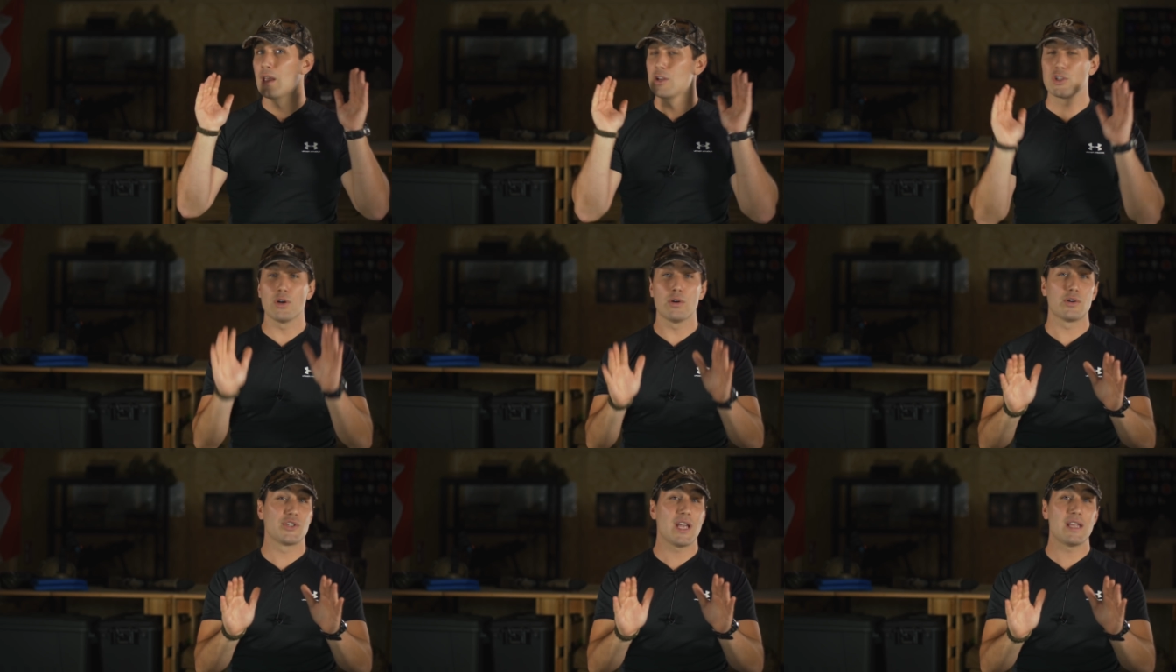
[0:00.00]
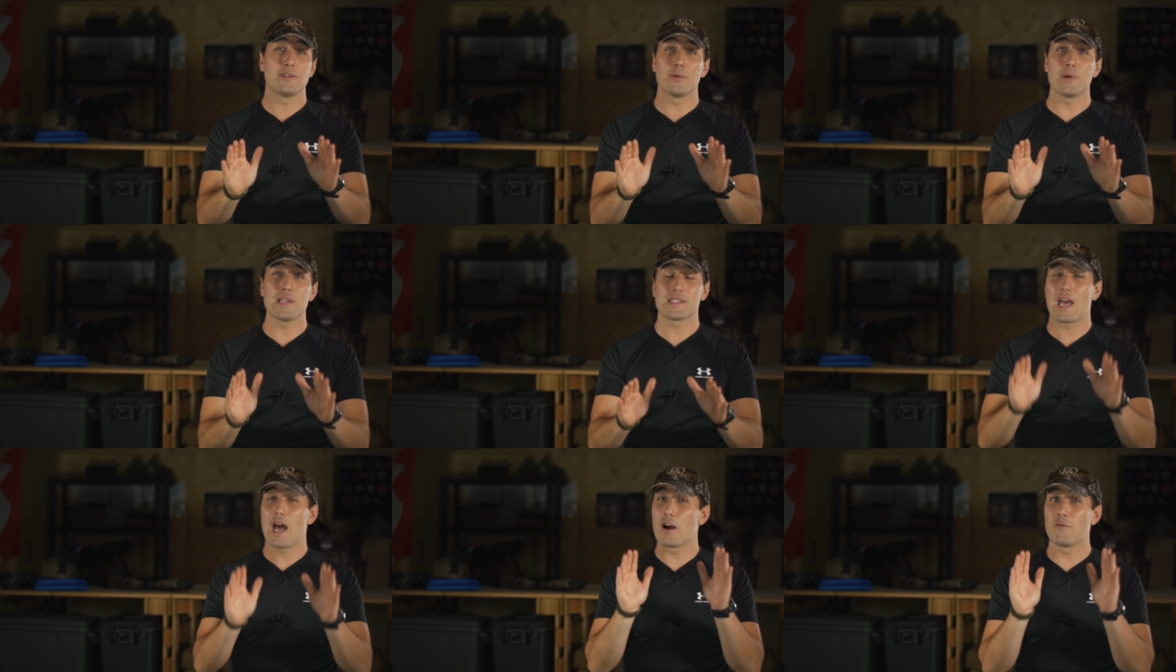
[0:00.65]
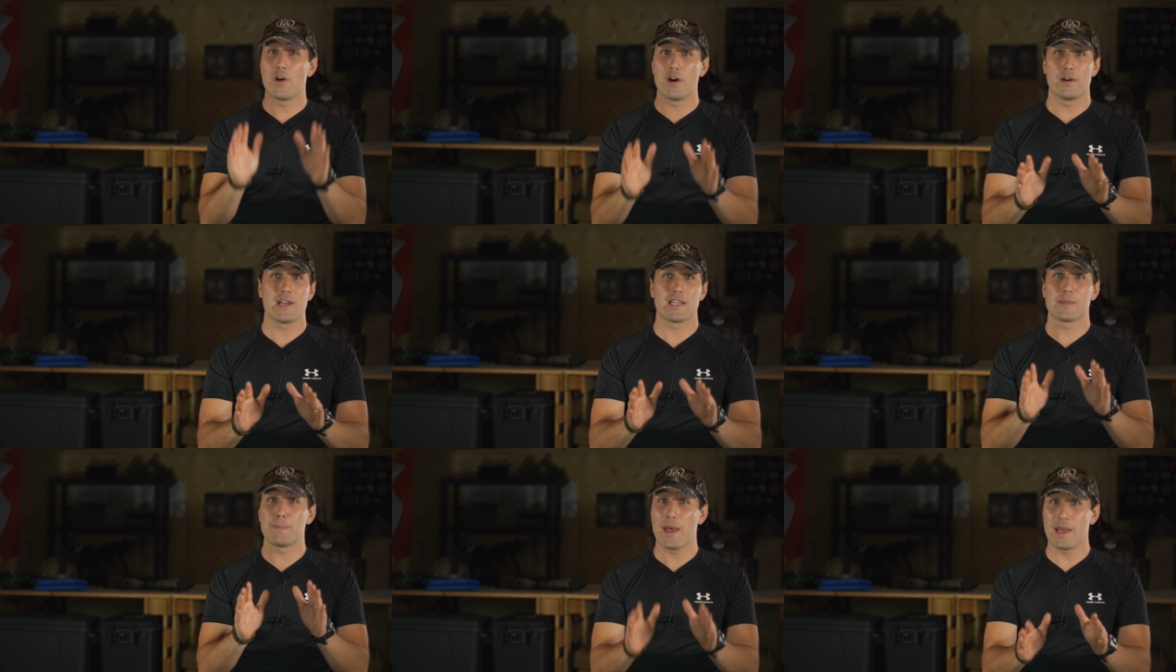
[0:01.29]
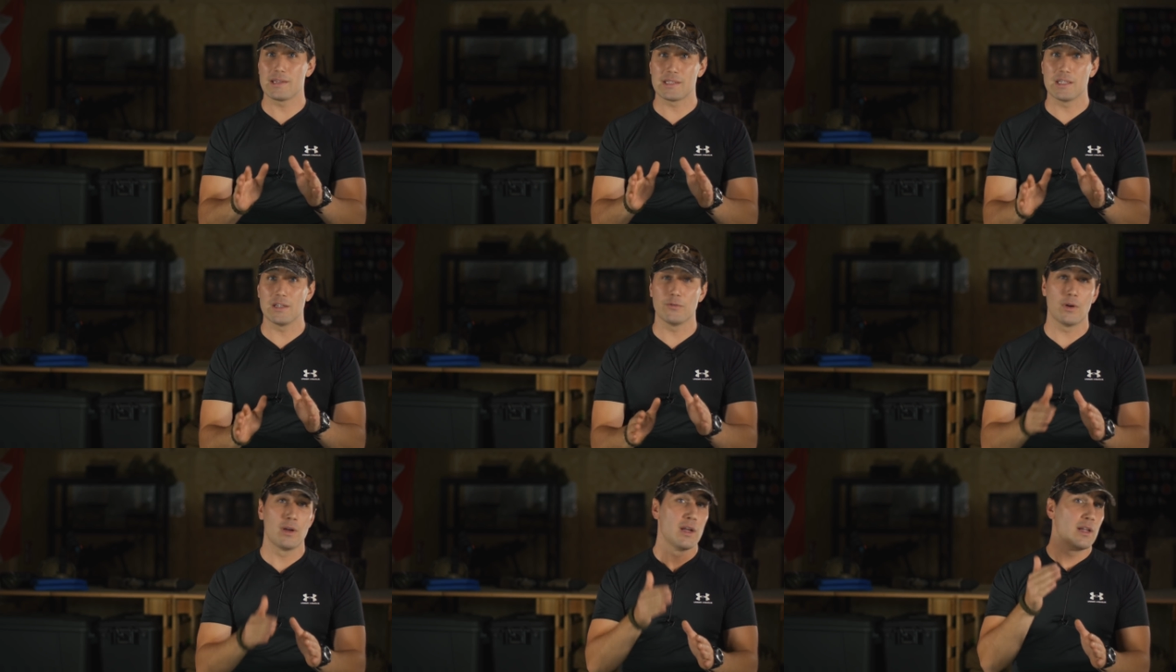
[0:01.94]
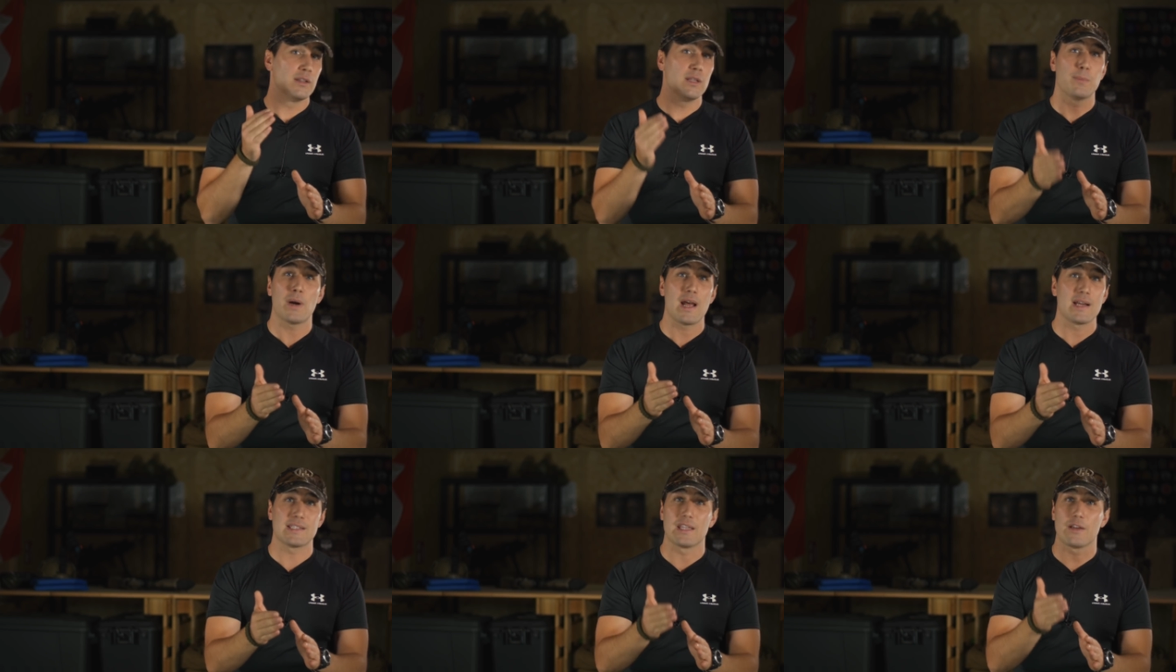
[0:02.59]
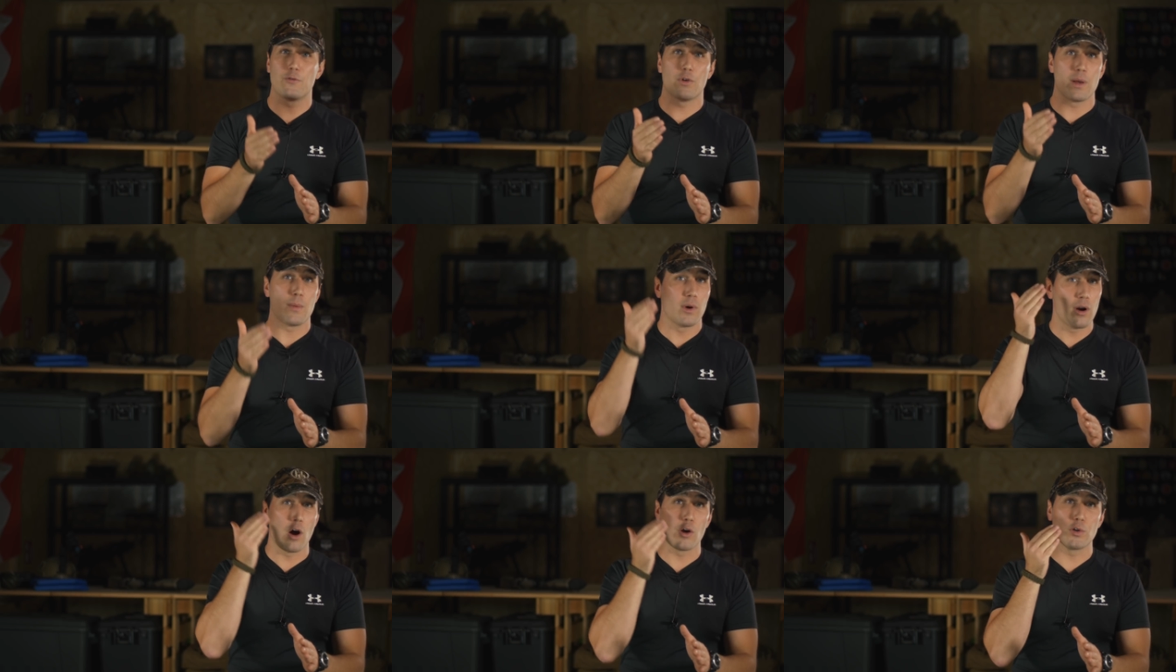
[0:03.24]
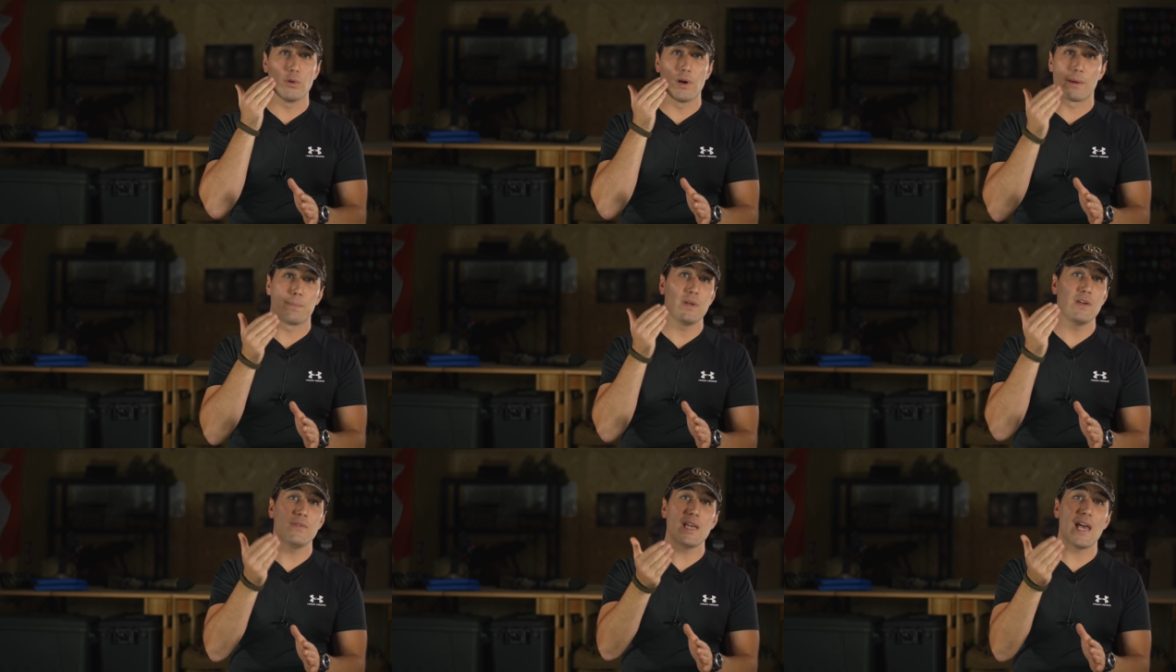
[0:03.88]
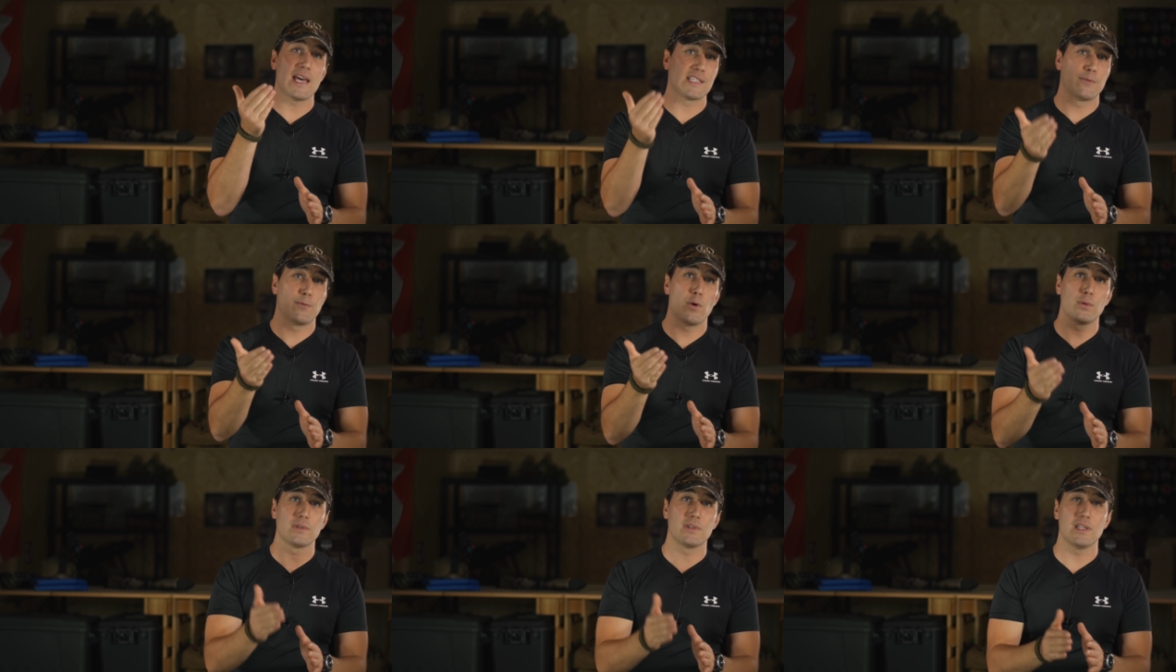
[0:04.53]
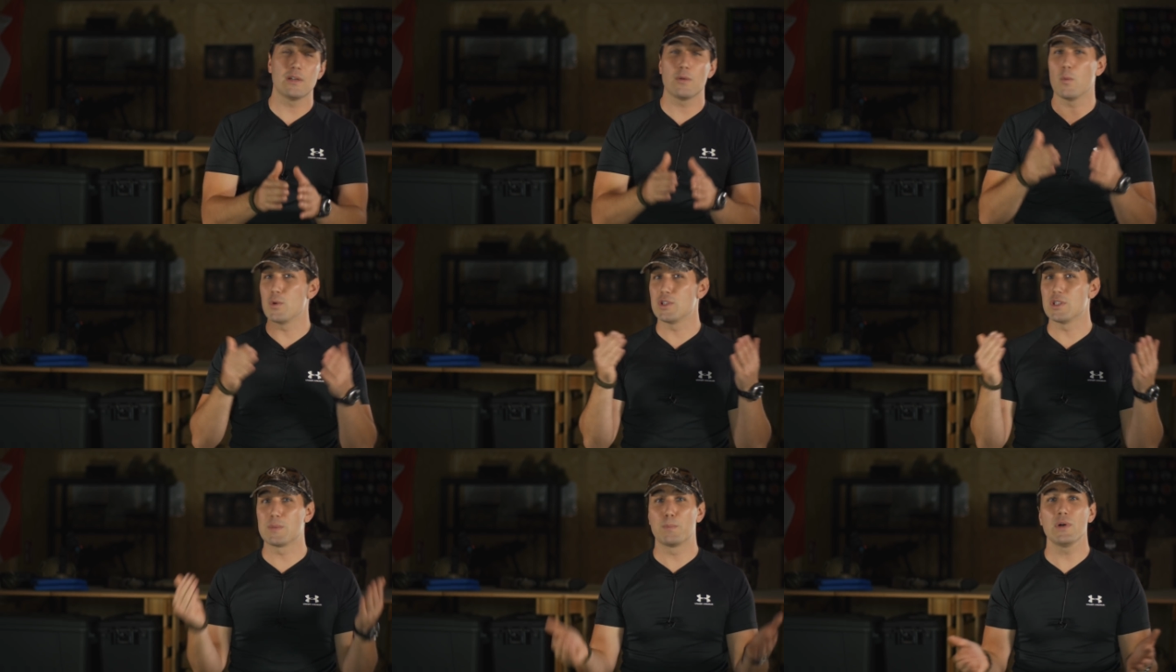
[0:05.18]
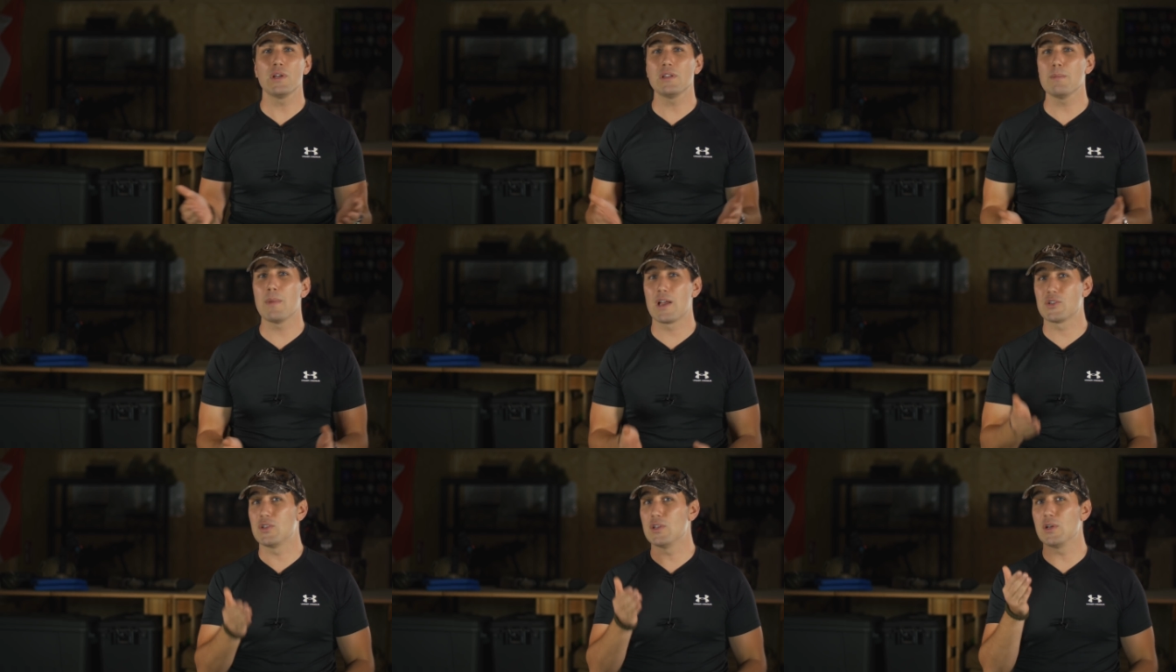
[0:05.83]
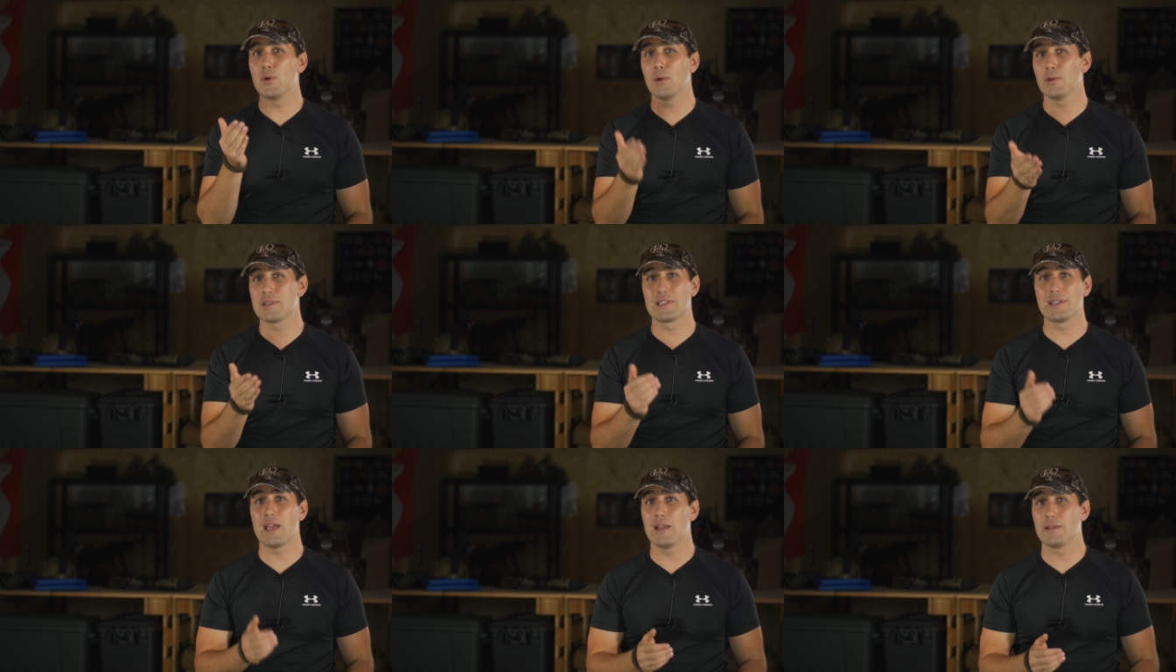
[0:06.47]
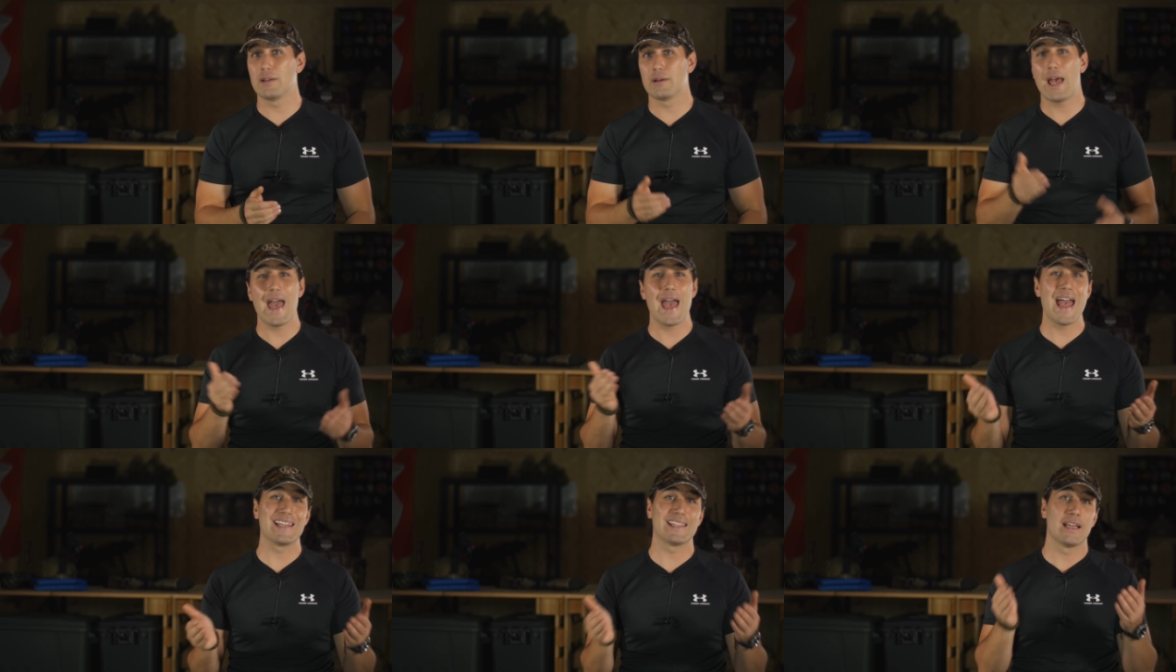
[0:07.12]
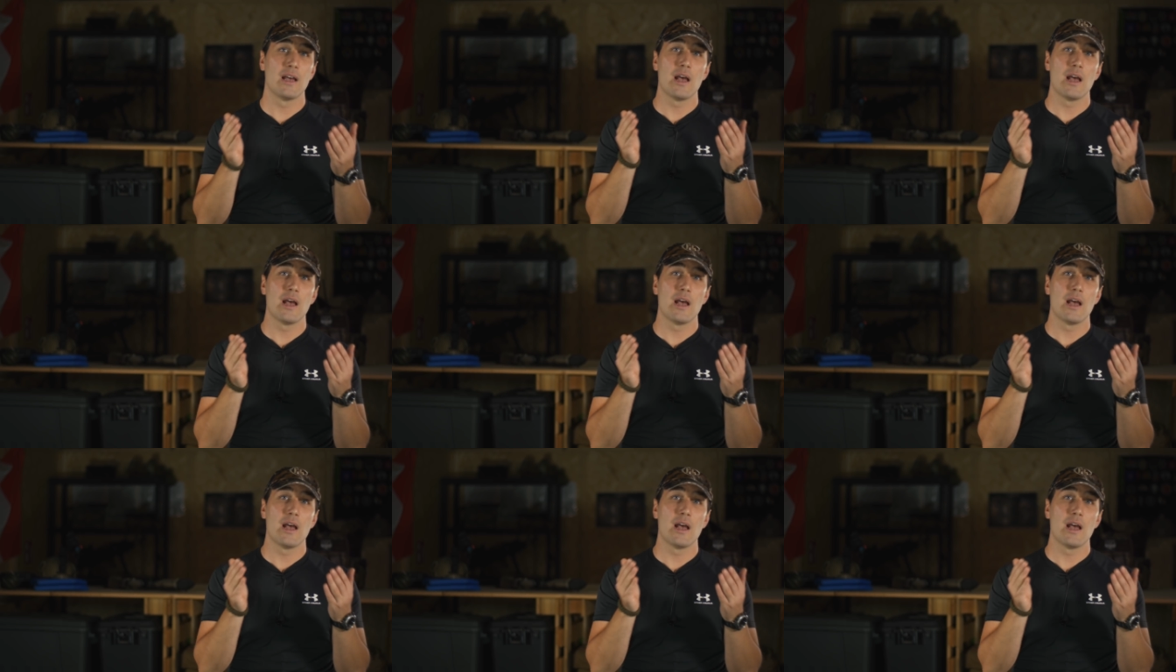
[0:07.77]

Sure, Gen 3s are very expensive. The price tag for a monocular PVS 14, which is pretty much the gold standard and